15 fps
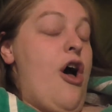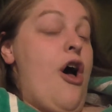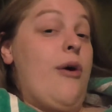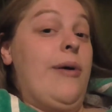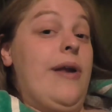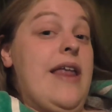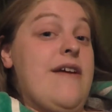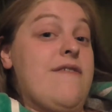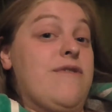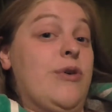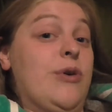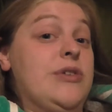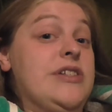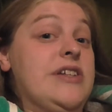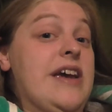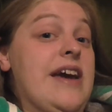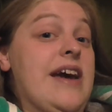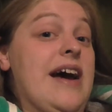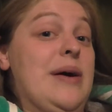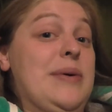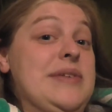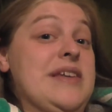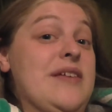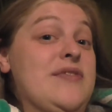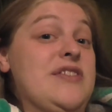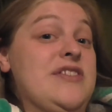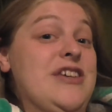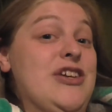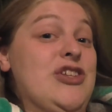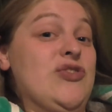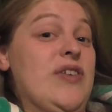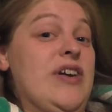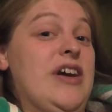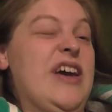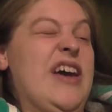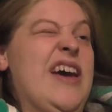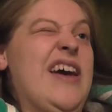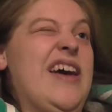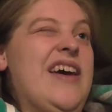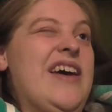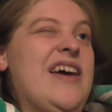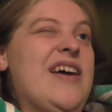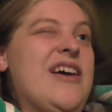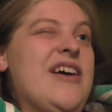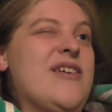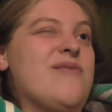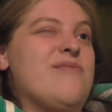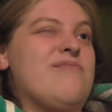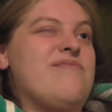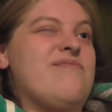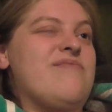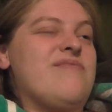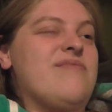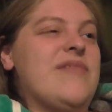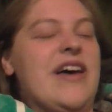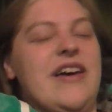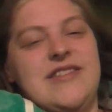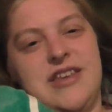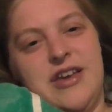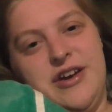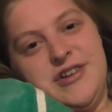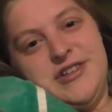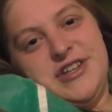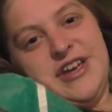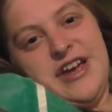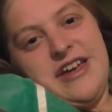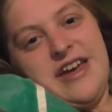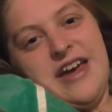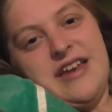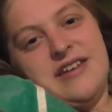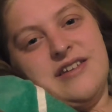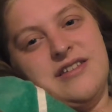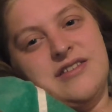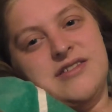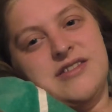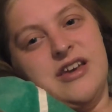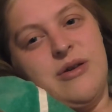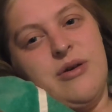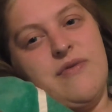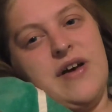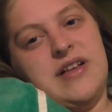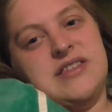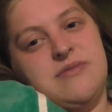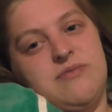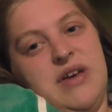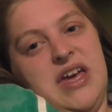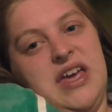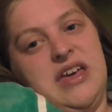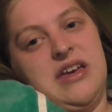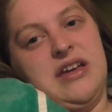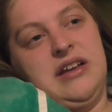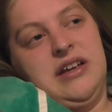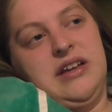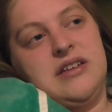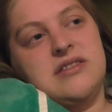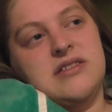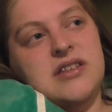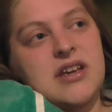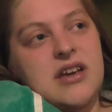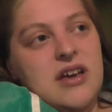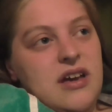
only 48 hours after surgery, it's hurting again. So I've had some painkillers,